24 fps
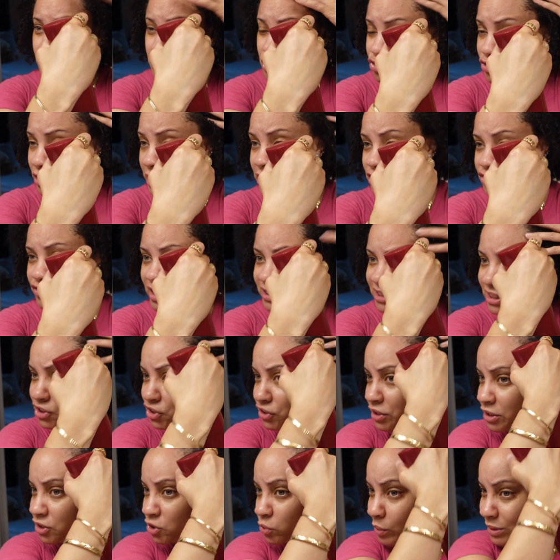and you're trying to transition
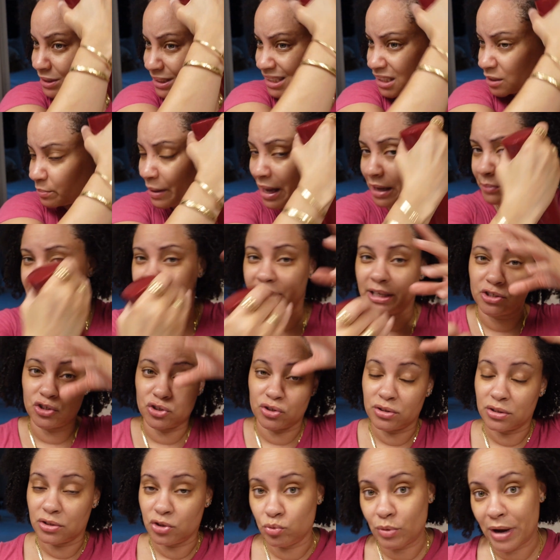into a slick back, because
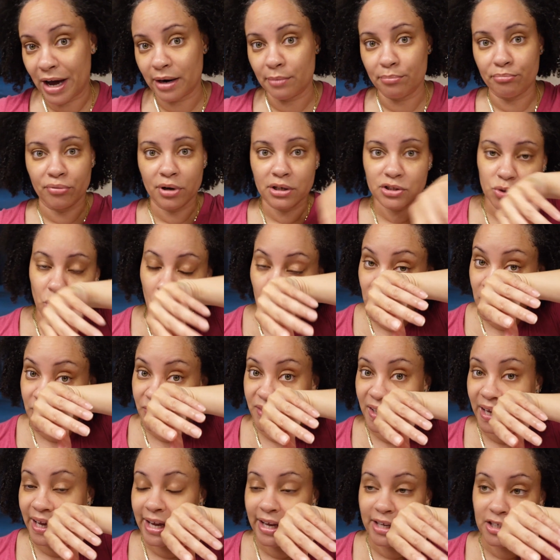you got to brush all of
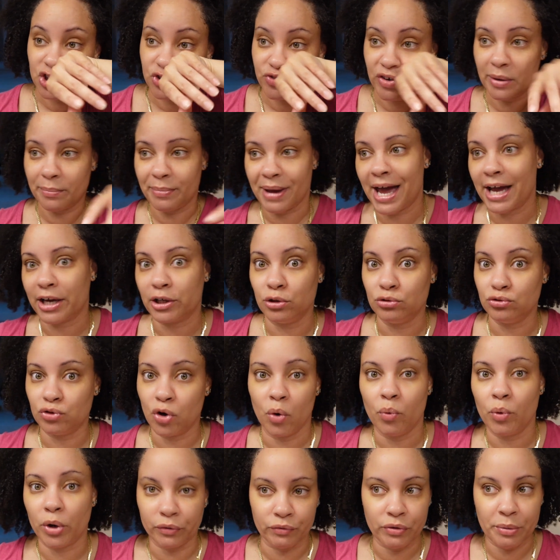your hair straight back and you
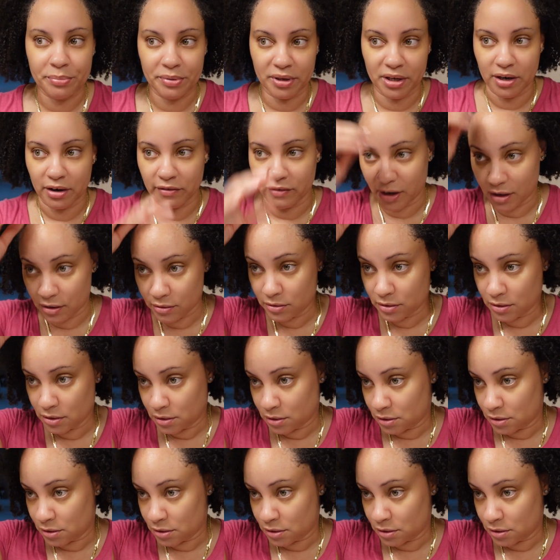don't want to rip your hair out.